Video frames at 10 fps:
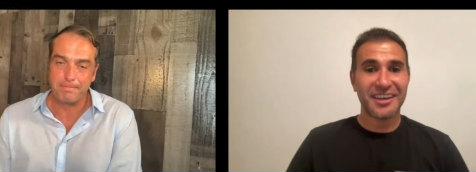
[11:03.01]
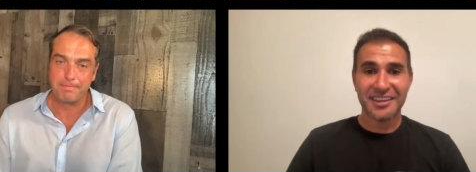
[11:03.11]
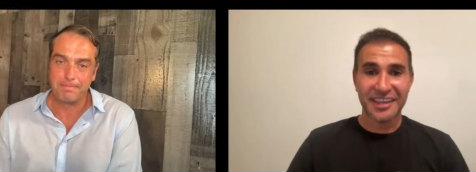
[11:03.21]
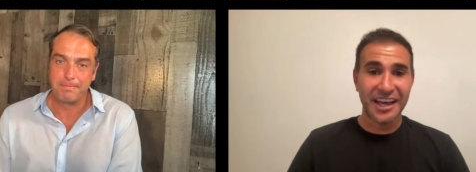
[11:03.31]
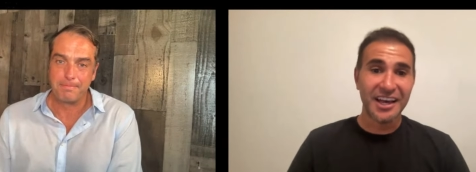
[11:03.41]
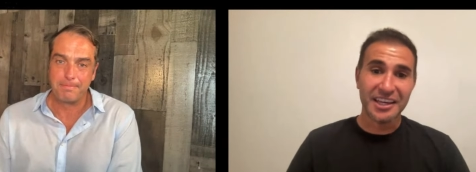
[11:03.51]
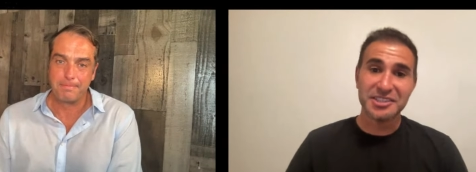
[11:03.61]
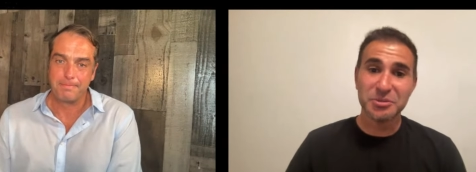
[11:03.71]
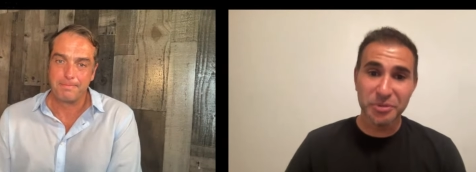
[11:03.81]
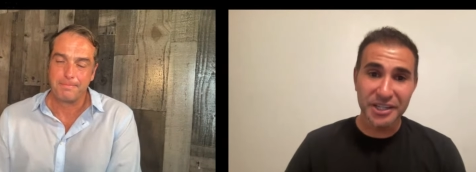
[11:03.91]
Speaker 1: Yeah,
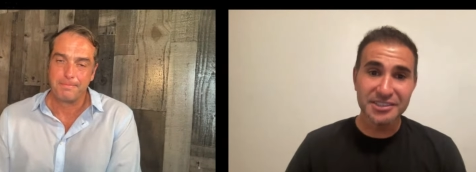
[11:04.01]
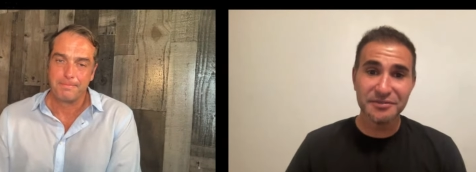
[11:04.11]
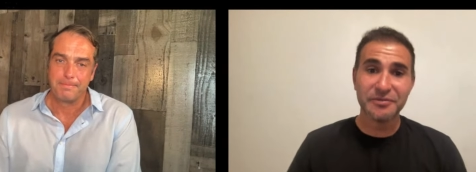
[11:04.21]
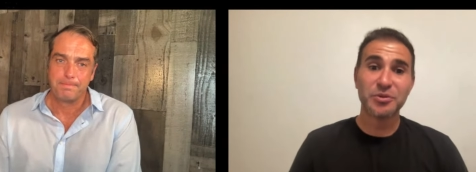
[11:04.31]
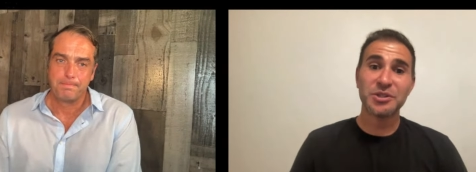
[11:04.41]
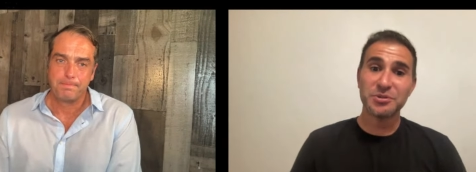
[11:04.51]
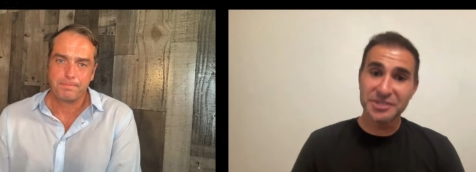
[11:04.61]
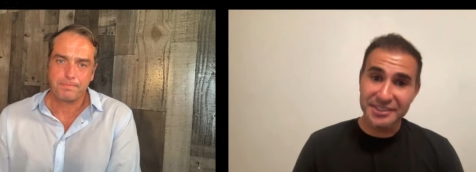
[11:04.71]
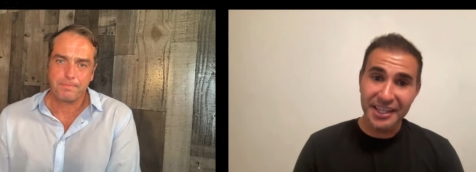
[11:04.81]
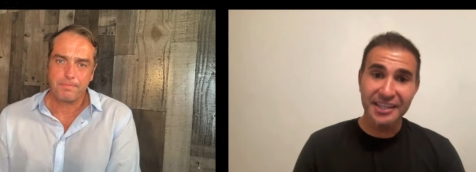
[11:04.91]
it's impressive when you
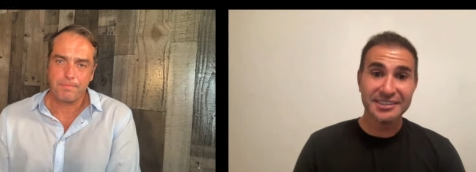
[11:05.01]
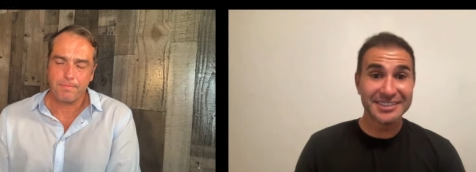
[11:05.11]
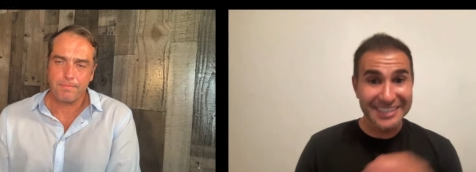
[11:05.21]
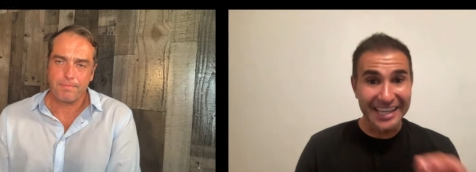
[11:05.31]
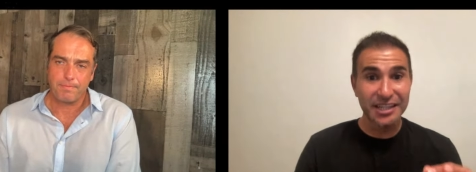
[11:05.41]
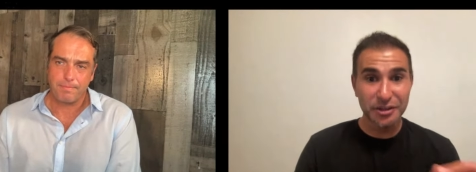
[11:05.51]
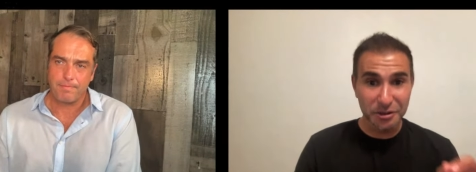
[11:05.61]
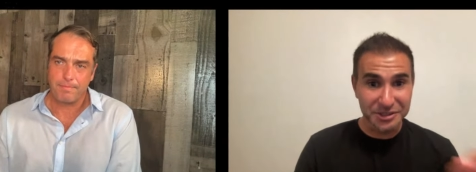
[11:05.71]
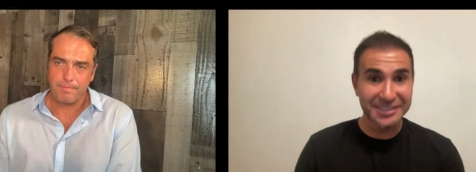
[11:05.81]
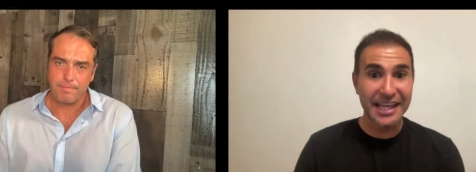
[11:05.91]
st state
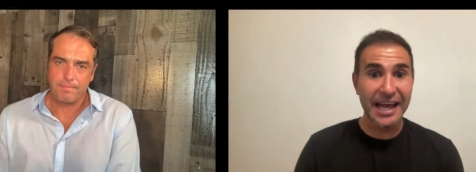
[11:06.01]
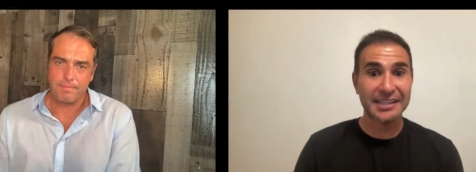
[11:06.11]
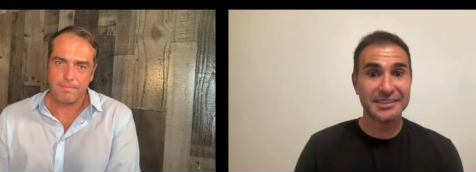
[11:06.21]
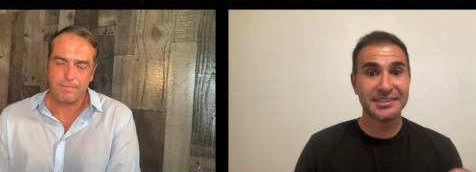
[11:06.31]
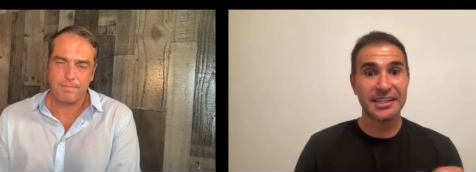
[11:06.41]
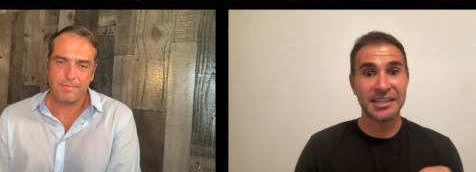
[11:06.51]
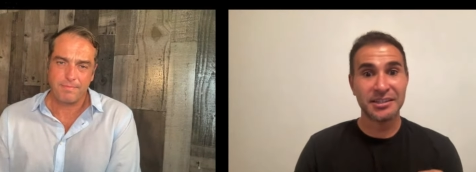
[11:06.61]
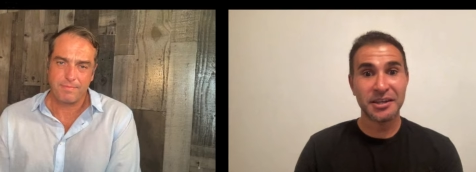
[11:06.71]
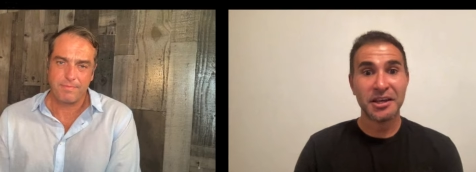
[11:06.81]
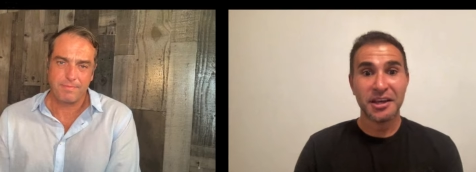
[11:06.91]
those stats.
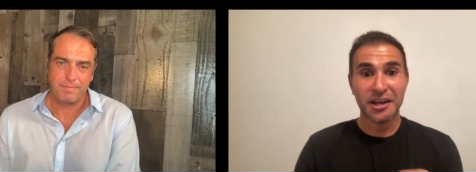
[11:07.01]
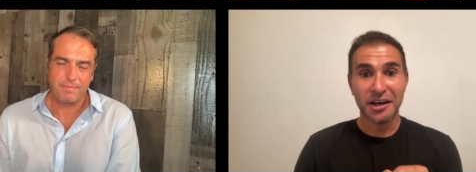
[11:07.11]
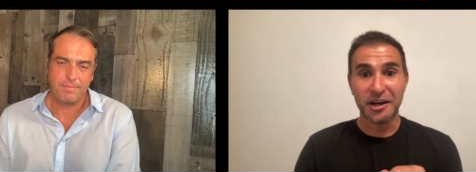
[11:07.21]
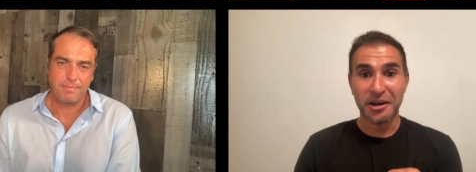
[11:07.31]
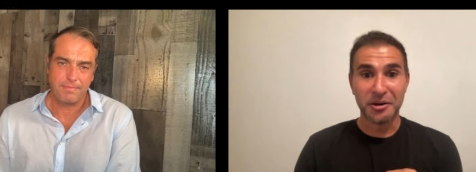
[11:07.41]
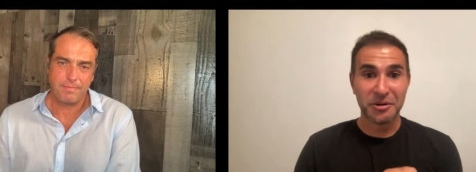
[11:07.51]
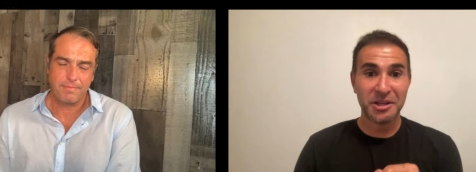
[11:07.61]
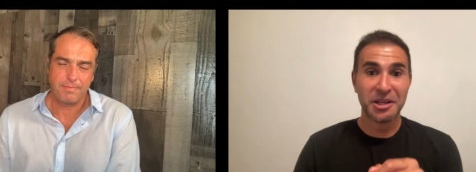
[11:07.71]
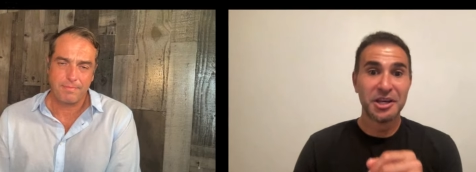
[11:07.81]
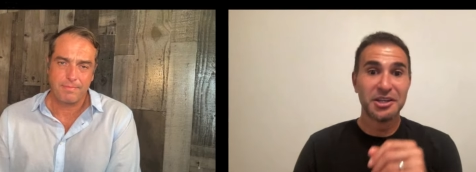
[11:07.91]
And uh,
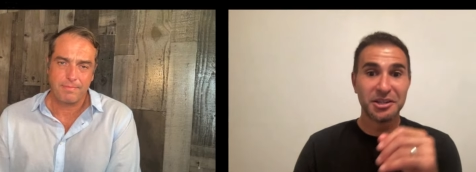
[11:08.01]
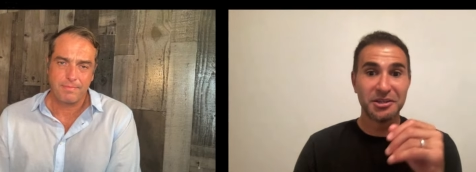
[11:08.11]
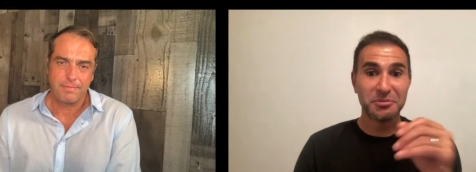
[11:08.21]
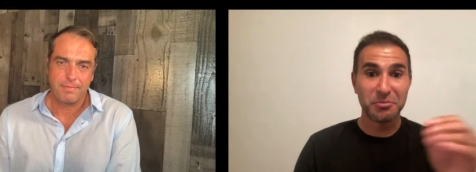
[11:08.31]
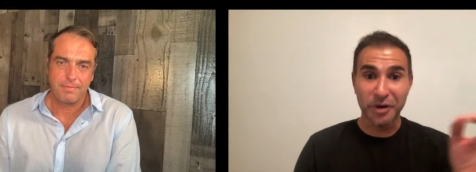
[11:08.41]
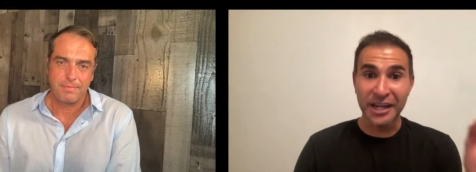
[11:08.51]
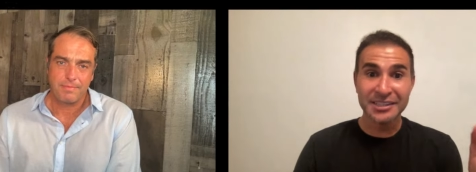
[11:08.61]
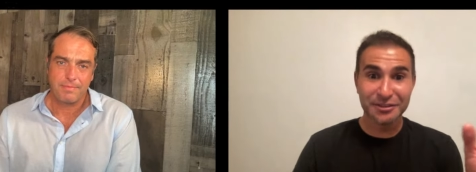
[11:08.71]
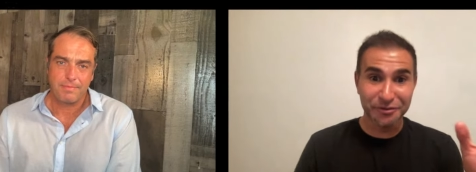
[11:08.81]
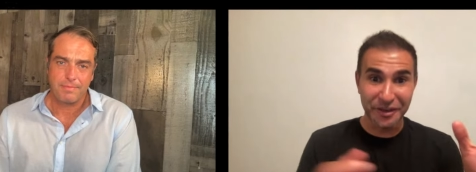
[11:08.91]

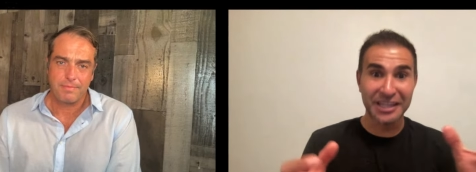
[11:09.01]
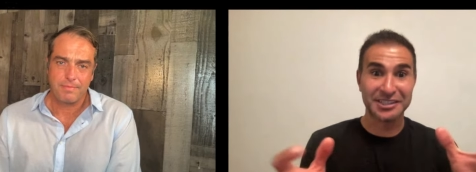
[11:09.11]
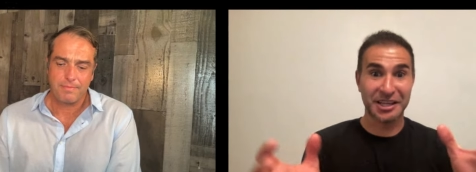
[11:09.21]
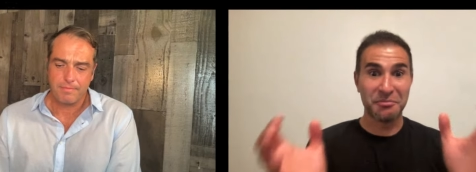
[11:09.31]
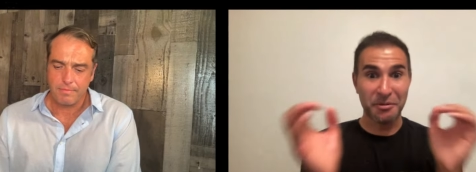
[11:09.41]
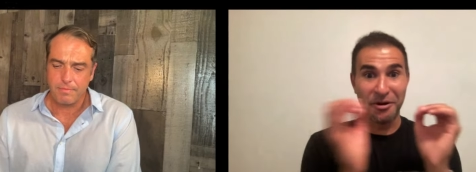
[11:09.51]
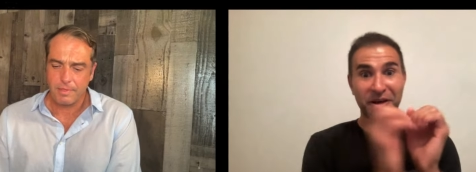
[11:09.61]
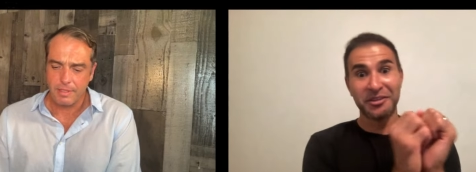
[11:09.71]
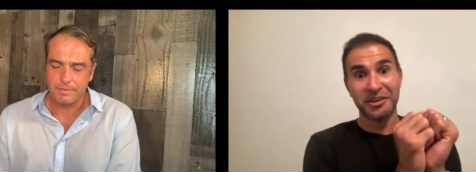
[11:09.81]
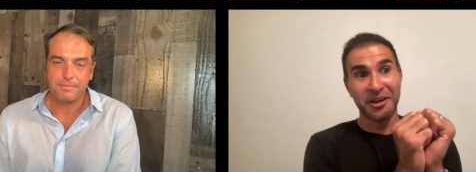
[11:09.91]
Brian's face, I remember
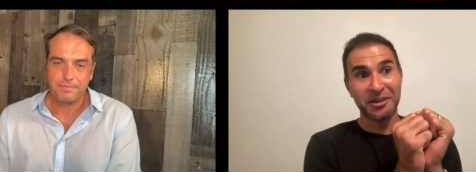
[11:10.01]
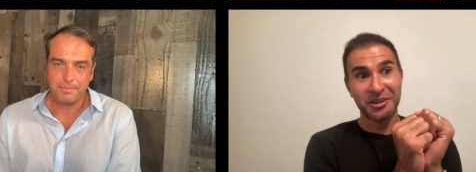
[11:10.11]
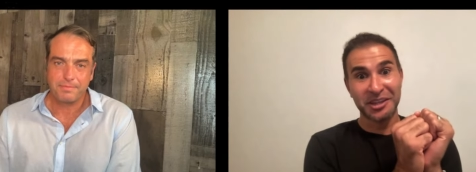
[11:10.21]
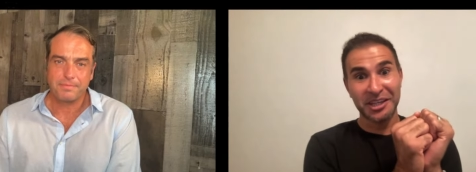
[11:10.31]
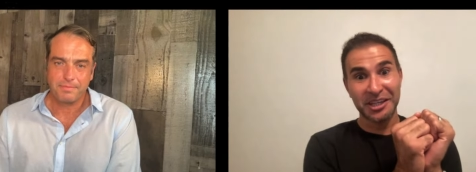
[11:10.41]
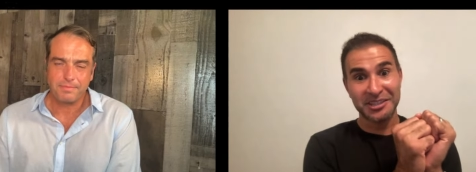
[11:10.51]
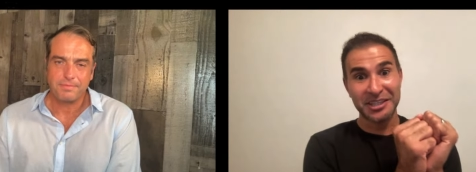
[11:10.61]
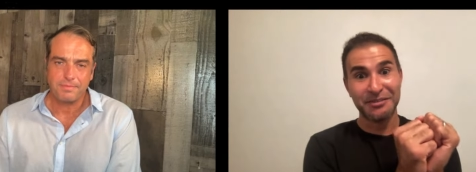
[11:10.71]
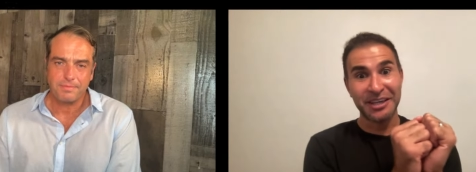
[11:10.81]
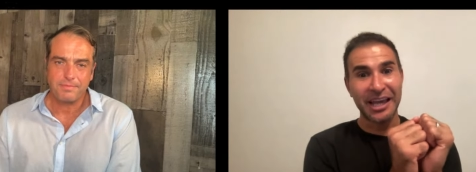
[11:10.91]
on, on the
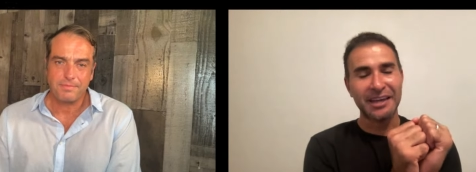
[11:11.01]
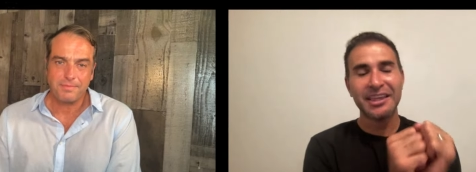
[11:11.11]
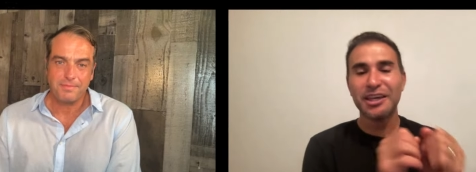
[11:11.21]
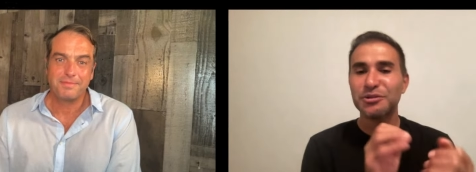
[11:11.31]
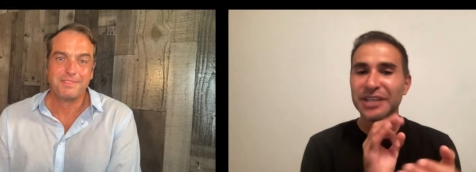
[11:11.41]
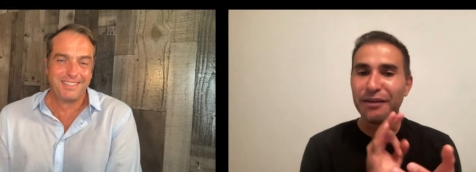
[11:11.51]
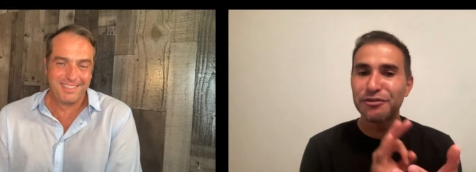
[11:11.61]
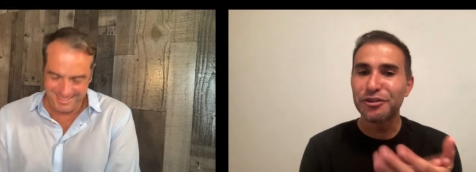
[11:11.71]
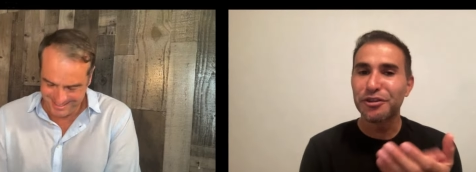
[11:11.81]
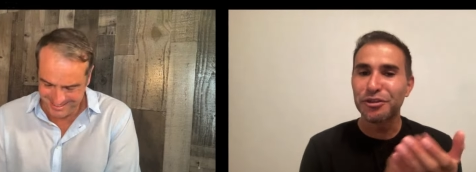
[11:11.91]
T V, I think it was
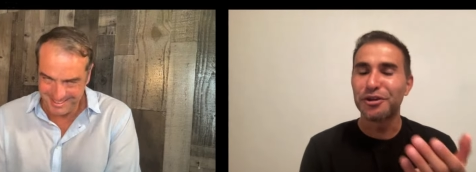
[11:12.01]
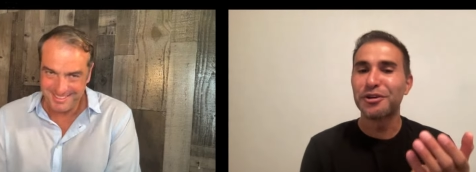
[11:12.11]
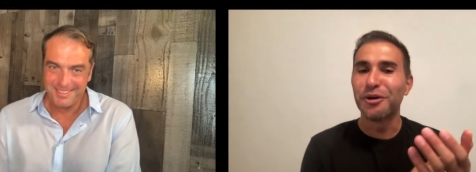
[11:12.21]
after the third